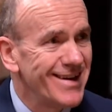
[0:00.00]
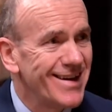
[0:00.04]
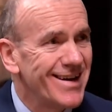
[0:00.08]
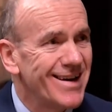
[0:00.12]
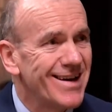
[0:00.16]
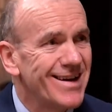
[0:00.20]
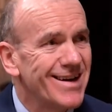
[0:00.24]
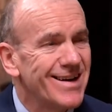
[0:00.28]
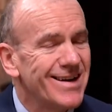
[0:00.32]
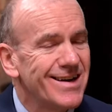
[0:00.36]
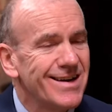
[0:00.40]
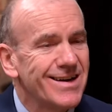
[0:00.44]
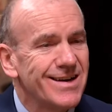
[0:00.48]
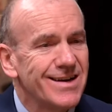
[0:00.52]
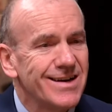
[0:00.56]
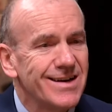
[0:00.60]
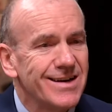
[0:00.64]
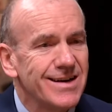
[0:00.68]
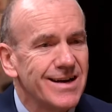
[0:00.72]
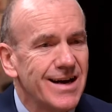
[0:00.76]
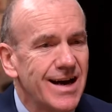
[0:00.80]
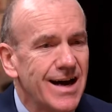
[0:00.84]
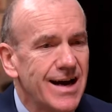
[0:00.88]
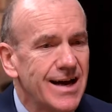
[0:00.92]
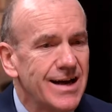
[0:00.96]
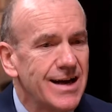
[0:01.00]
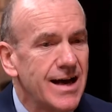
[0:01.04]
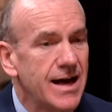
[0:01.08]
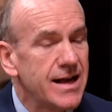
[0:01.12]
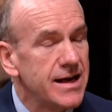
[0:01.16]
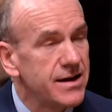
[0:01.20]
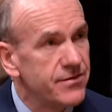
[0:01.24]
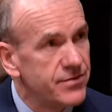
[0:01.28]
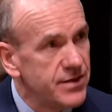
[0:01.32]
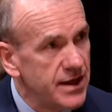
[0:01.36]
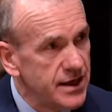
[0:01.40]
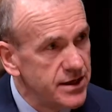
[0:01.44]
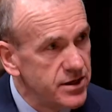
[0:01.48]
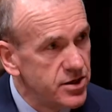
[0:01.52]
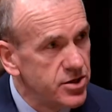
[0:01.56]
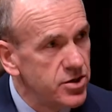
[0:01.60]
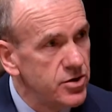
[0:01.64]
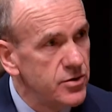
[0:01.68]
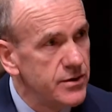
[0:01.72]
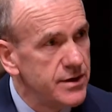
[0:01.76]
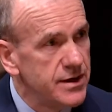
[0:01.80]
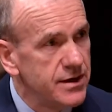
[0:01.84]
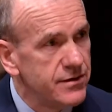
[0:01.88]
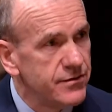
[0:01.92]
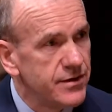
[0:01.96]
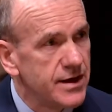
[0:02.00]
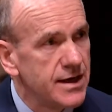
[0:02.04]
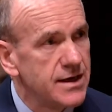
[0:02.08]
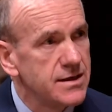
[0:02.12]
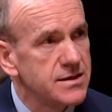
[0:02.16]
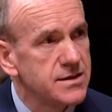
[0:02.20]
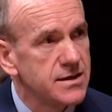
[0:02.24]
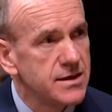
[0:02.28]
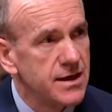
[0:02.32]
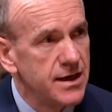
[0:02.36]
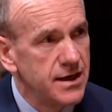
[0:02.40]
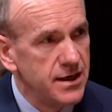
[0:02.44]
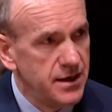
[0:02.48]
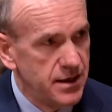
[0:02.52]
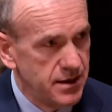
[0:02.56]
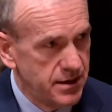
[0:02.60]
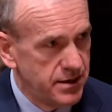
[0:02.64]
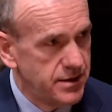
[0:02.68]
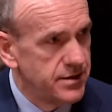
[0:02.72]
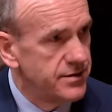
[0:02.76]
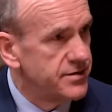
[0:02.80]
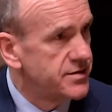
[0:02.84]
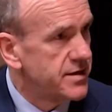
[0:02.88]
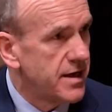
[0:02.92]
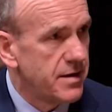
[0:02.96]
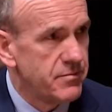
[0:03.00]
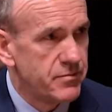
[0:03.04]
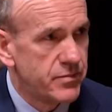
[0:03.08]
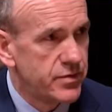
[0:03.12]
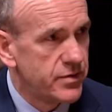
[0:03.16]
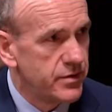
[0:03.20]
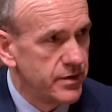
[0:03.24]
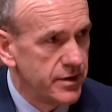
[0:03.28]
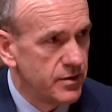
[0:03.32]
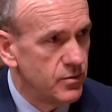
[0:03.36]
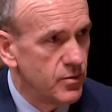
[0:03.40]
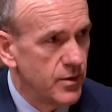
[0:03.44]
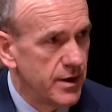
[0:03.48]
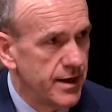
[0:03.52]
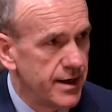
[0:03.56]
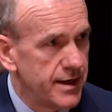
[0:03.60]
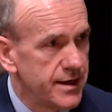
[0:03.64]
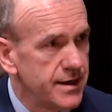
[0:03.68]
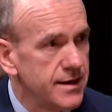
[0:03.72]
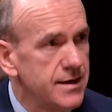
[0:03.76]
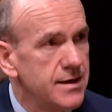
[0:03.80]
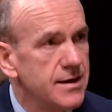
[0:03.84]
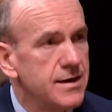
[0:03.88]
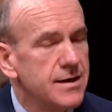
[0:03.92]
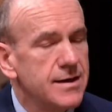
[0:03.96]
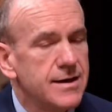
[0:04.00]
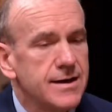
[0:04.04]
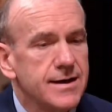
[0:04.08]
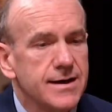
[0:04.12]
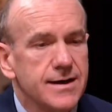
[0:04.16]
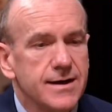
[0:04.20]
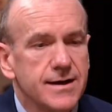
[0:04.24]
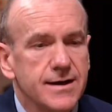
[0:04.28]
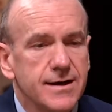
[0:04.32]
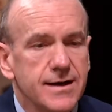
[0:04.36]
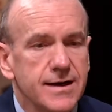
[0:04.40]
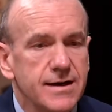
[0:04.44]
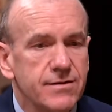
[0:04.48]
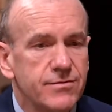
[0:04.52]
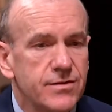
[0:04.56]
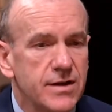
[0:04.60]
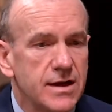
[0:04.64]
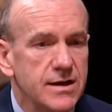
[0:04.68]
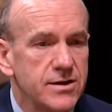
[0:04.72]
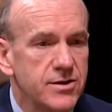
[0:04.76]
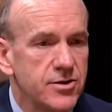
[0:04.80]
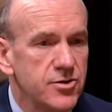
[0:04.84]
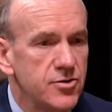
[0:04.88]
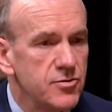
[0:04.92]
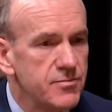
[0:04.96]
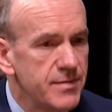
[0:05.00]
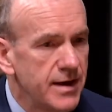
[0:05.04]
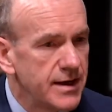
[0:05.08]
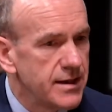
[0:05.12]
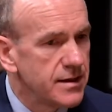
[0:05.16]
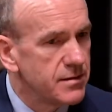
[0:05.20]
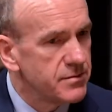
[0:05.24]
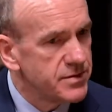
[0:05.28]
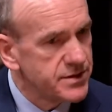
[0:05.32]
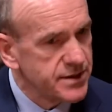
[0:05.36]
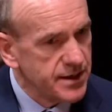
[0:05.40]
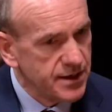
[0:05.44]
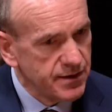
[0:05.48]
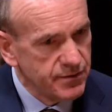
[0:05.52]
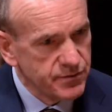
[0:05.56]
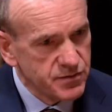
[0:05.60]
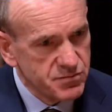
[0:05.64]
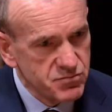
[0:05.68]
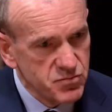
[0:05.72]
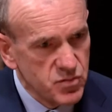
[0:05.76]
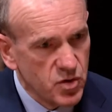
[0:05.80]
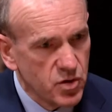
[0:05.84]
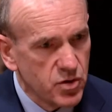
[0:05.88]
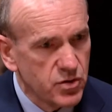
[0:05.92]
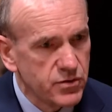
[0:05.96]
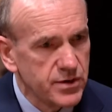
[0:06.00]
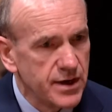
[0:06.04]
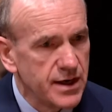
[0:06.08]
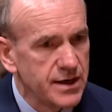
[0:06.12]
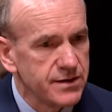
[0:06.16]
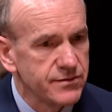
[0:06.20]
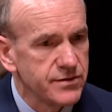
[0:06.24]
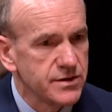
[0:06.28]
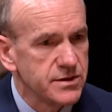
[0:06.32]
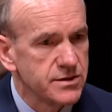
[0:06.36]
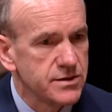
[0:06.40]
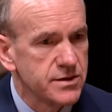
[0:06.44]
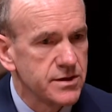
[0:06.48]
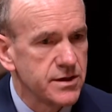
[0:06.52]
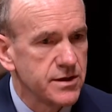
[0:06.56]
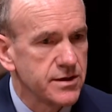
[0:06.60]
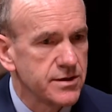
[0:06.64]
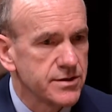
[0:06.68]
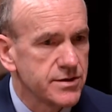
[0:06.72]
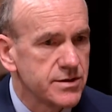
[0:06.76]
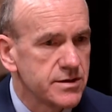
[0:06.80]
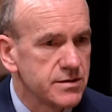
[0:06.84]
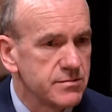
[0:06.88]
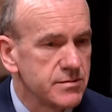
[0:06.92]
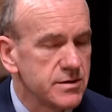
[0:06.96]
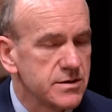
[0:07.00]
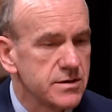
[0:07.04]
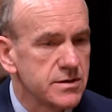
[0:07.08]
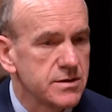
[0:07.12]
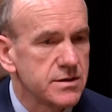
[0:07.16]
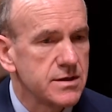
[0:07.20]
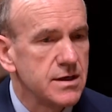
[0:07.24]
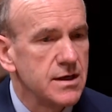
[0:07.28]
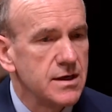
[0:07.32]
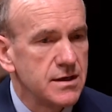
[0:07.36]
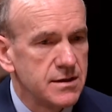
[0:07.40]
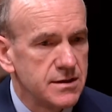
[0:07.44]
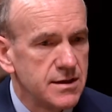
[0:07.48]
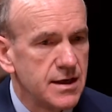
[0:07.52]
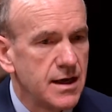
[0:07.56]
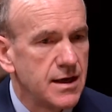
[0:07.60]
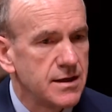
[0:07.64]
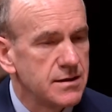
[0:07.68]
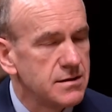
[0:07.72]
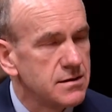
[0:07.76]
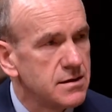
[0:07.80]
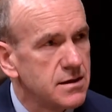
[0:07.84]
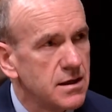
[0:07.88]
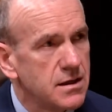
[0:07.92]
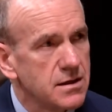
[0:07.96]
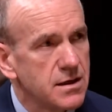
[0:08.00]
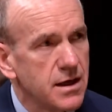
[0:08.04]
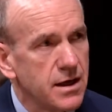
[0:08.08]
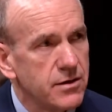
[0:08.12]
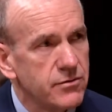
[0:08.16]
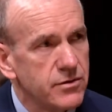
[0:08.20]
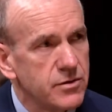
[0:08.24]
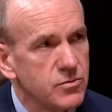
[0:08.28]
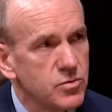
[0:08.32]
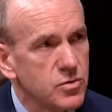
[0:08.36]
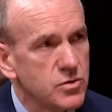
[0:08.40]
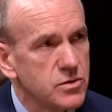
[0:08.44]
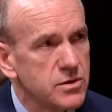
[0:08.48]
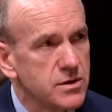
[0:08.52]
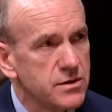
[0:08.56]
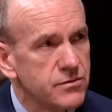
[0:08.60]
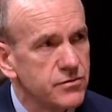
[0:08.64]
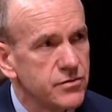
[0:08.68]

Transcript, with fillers: uh, and if they do innovate in a contemporary way, Uh, if they do make themselves more relevant to customers, then they'll get rewarded